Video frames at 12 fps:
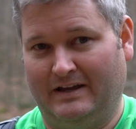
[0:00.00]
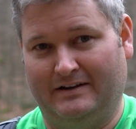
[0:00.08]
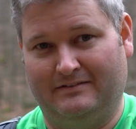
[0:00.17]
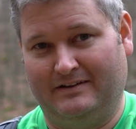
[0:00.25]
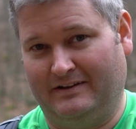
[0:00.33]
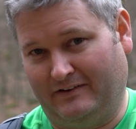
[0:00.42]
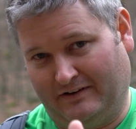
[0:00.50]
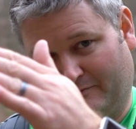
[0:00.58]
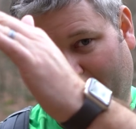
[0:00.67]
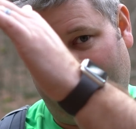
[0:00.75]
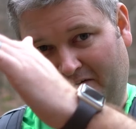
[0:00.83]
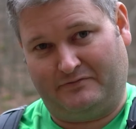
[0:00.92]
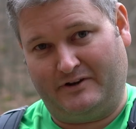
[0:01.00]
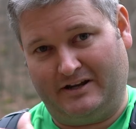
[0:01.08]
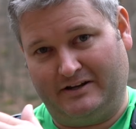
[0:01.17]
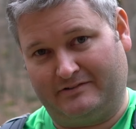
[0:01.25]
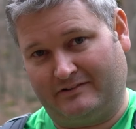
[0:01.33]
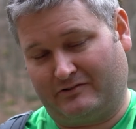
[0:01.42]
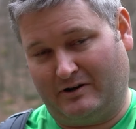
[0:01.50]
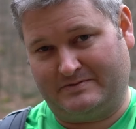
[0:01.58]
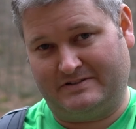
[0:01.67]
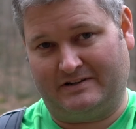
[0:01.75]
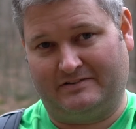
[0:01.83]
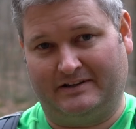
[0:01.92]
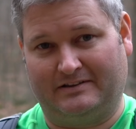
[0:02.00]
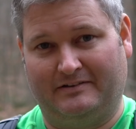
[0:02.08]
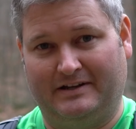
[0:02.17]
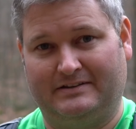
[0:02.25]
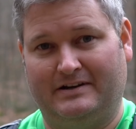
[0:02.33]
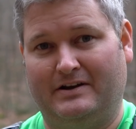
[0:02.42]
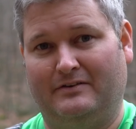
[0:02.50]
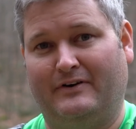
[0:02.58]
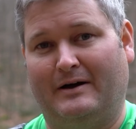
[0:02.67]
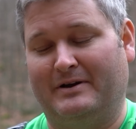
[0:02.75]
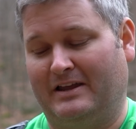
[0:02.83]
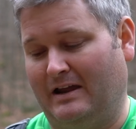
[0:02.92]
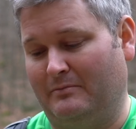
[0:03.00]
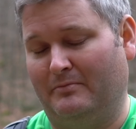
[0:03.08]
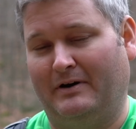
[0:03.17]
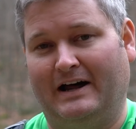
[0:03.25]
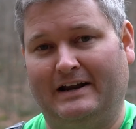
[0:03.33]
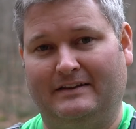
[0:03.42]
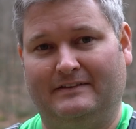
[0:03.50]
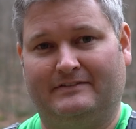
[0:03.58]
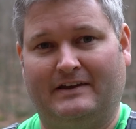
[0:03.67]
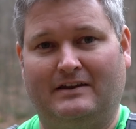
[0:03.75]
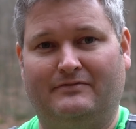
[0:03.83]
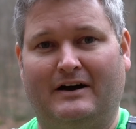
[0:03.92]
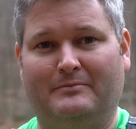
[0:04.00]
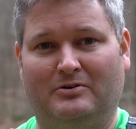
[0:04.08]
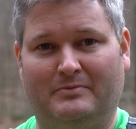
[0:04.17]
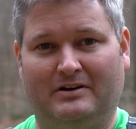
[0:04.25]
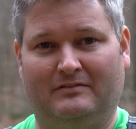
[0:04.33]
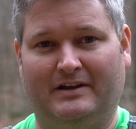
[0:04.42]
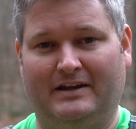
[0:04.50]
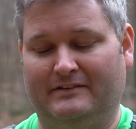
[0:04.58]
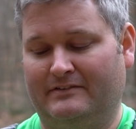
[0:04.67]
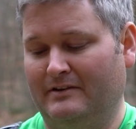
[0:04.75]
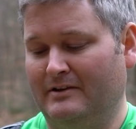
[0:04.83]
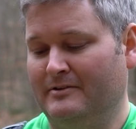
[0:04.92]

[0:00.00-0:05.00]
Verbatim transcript: and, and expand this video's description and click the link there, you can find my camera body and this 85 millimeter lens.